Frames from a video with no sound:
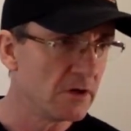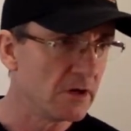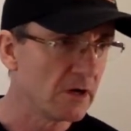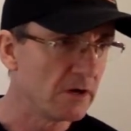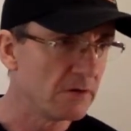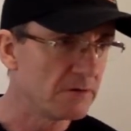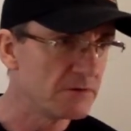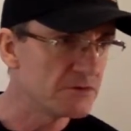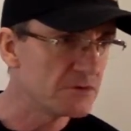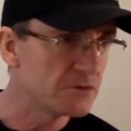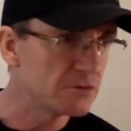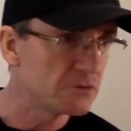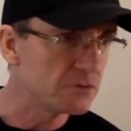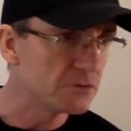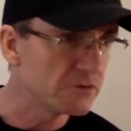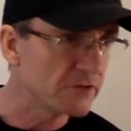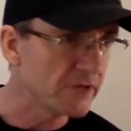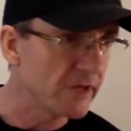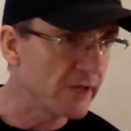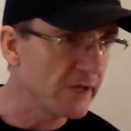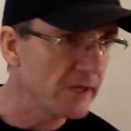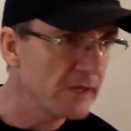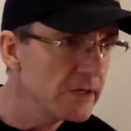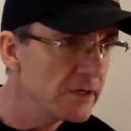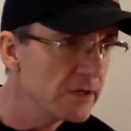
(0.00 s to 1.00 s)
How is you
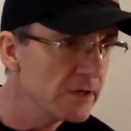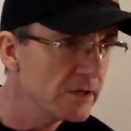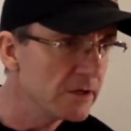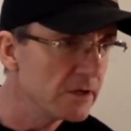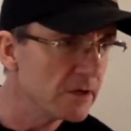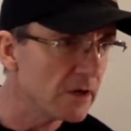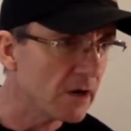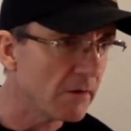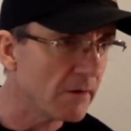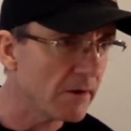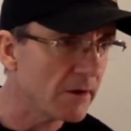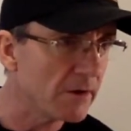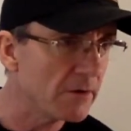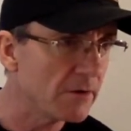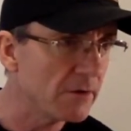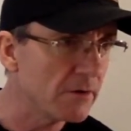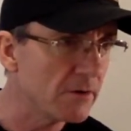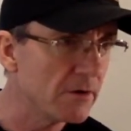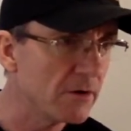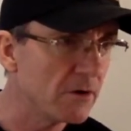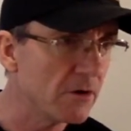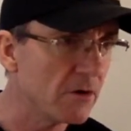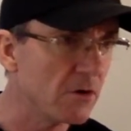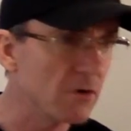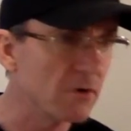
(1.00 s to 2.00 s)
today? How are you?
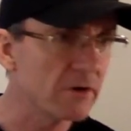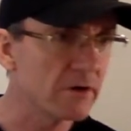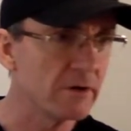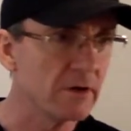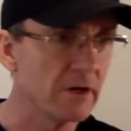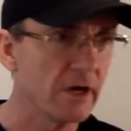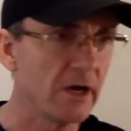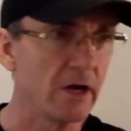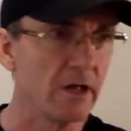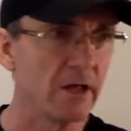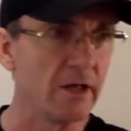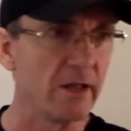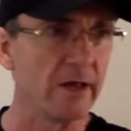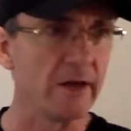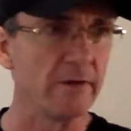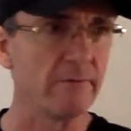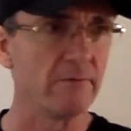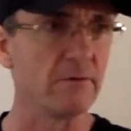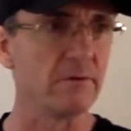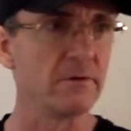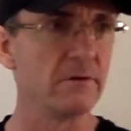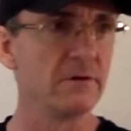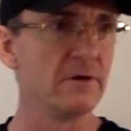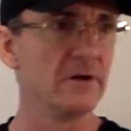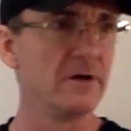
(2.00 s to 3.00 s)
Oh, I
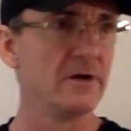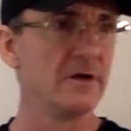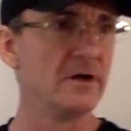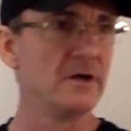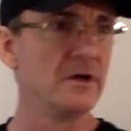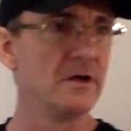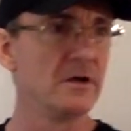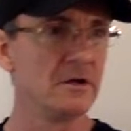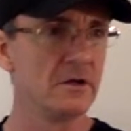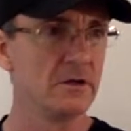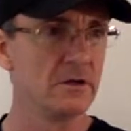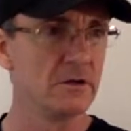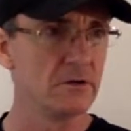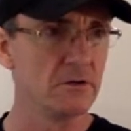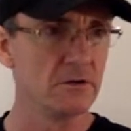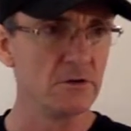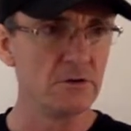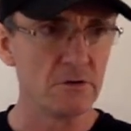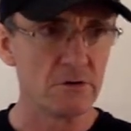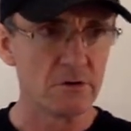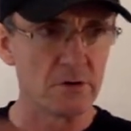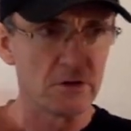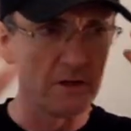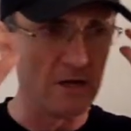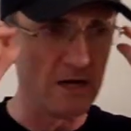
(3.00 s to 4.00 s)
love
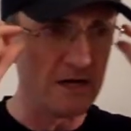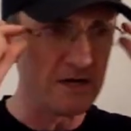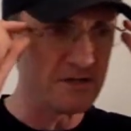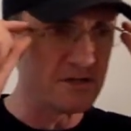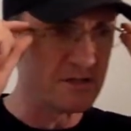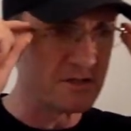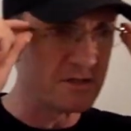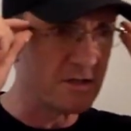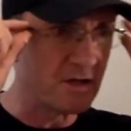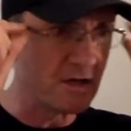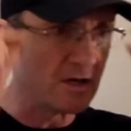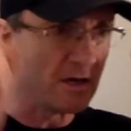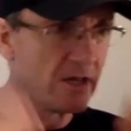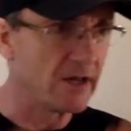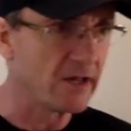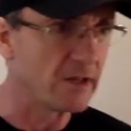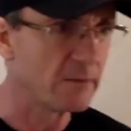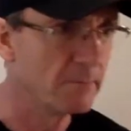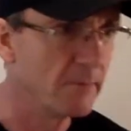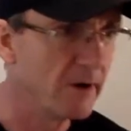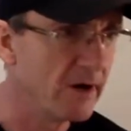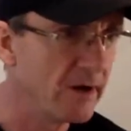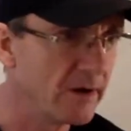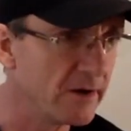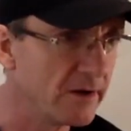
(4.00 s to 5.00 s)
your glasses. I
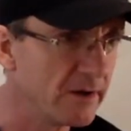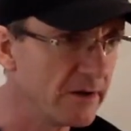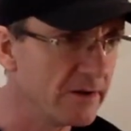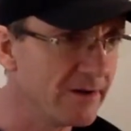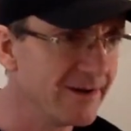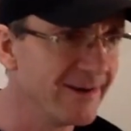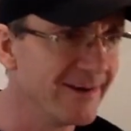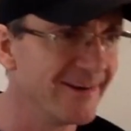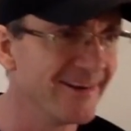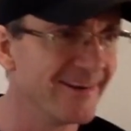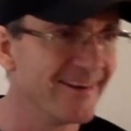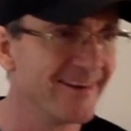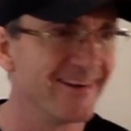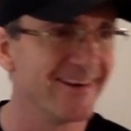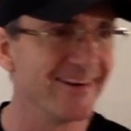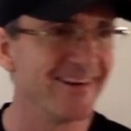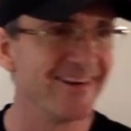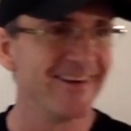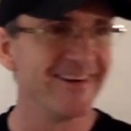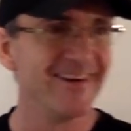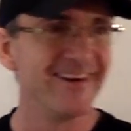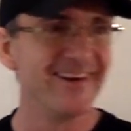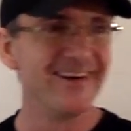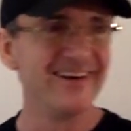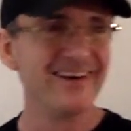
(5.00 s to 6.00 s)
like mine.
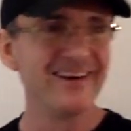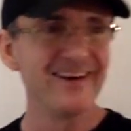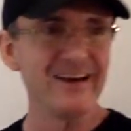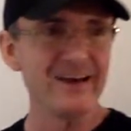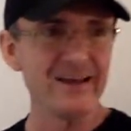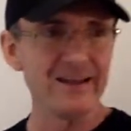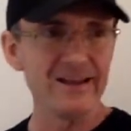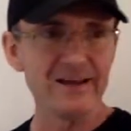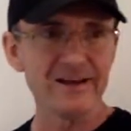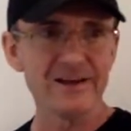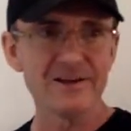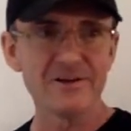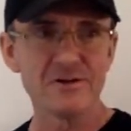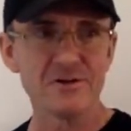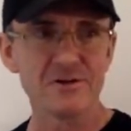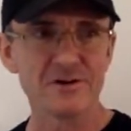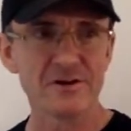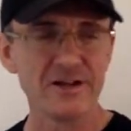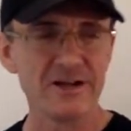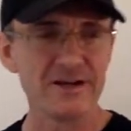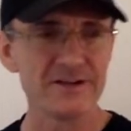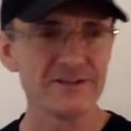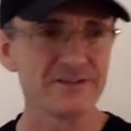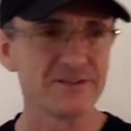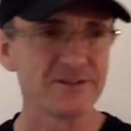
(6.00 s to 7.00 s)
I like your
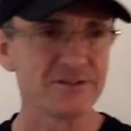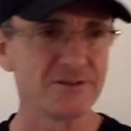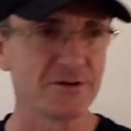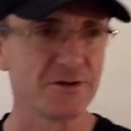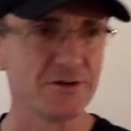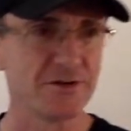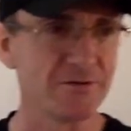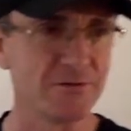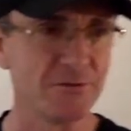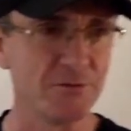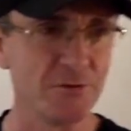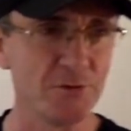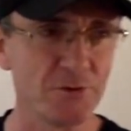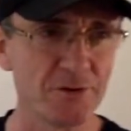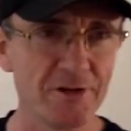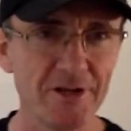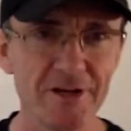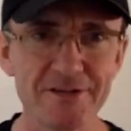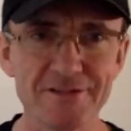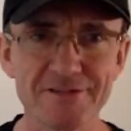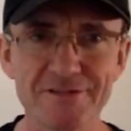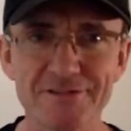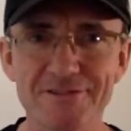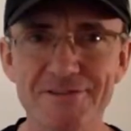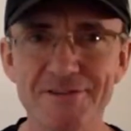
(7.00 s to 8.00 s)
glasses. You got new
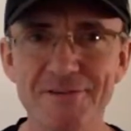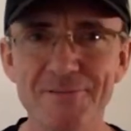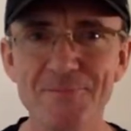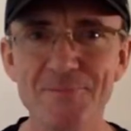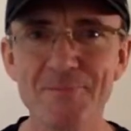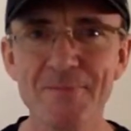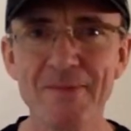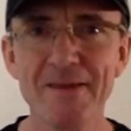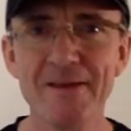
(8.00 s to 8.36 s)
glasses.